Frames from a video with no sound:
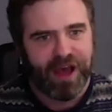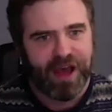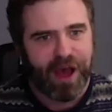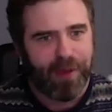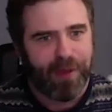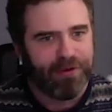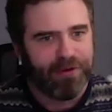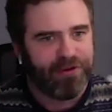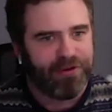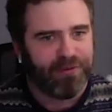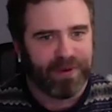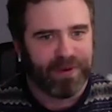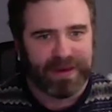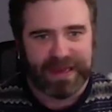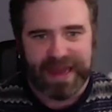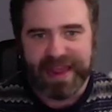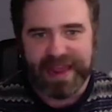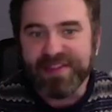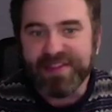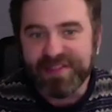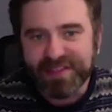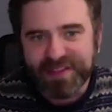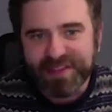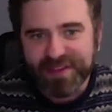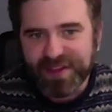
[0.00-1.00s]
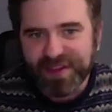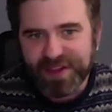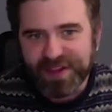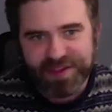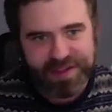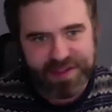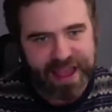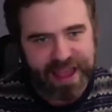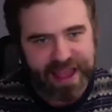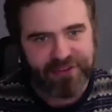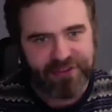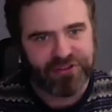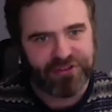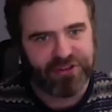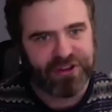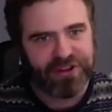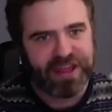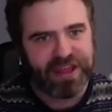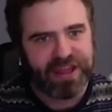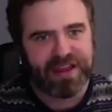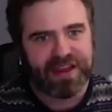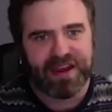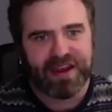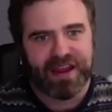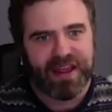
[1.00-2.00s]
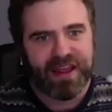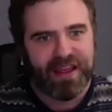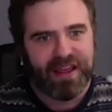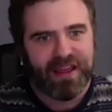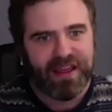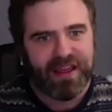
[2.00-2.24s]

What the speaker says: which relates to this actually.